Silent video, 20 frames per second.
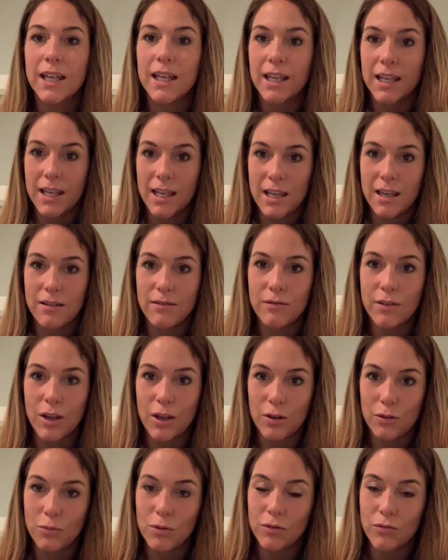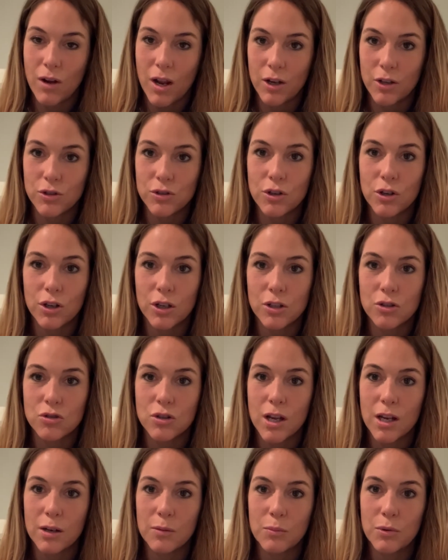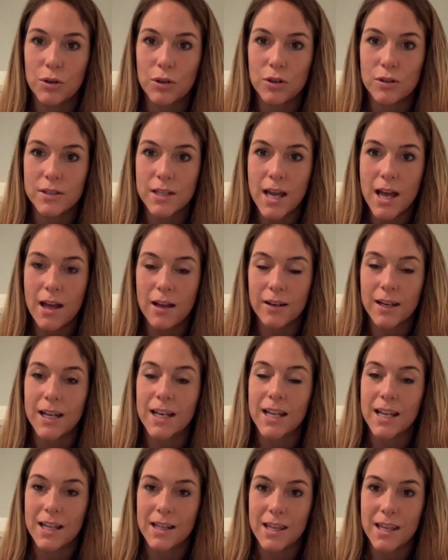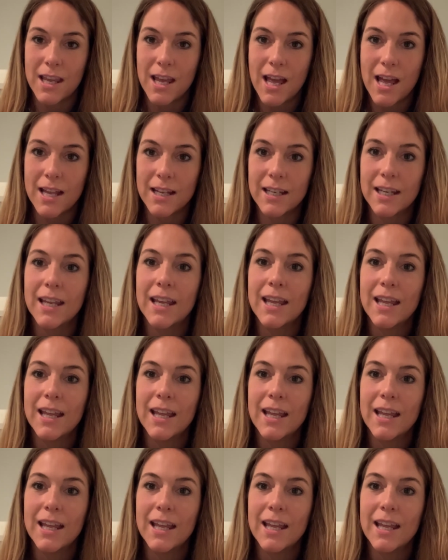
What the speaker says: even when Ronald Durkin's trying to put her down, and in the end,